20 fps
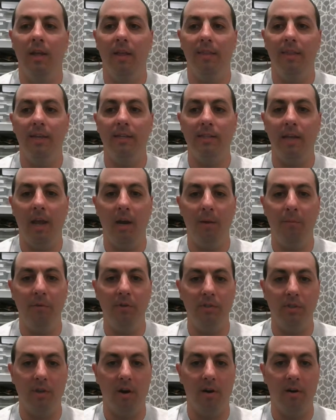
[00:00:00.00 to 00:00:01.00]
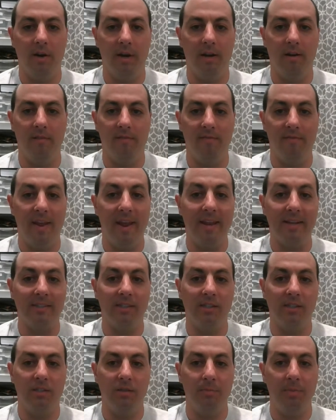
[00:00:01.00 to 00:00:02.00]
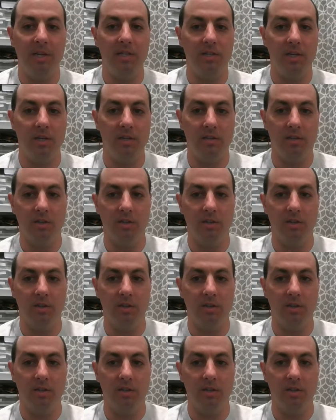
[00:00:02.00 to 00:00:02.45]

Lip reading: These animals are an advanced species